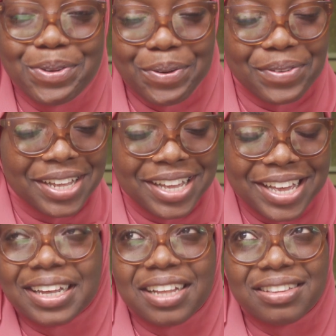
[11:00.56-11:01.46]
know.
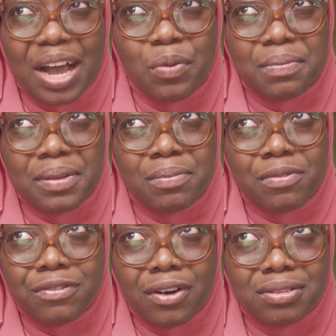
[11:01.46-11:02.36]
I guess that would be
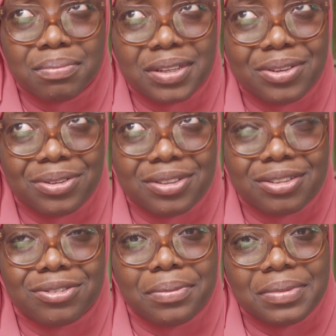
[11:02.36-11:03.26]
fun because
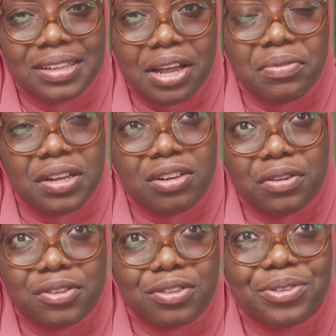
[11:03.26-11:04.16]
it's something that I really
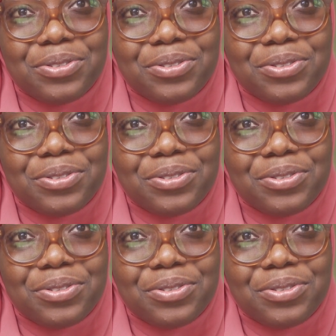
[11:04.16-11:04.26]
love to do.